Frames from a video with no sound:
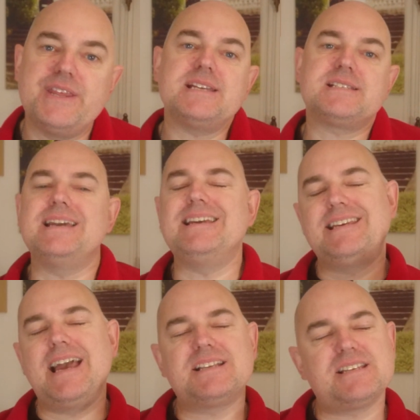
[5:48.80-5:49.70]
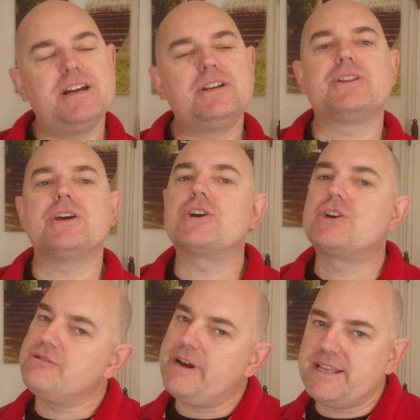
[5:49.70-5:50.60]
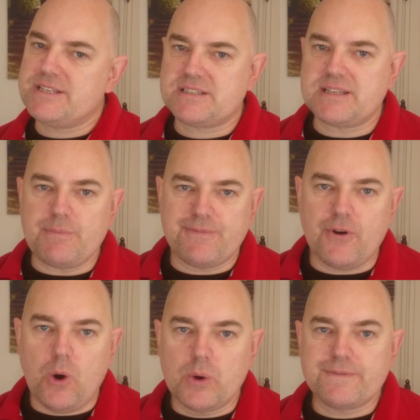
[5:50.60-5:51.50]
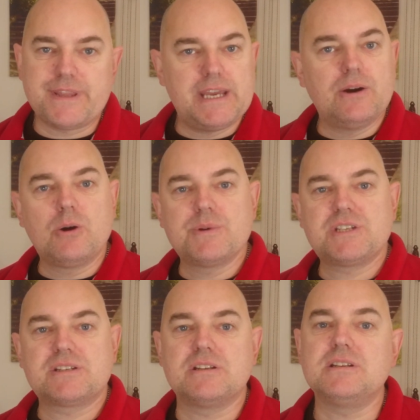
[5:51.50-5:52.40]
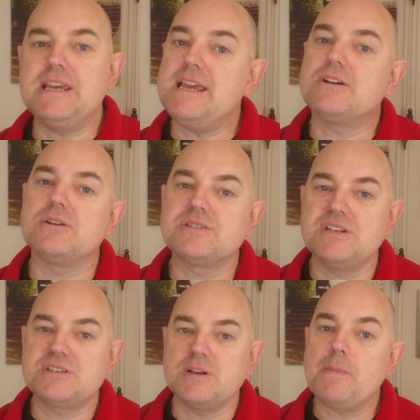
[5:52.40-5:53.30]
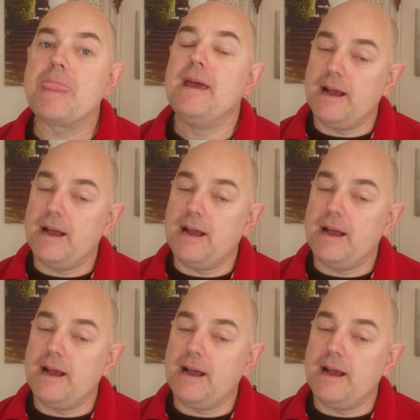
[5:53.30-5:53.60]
This is yet another great step forward for the Home Assistant ecosystem.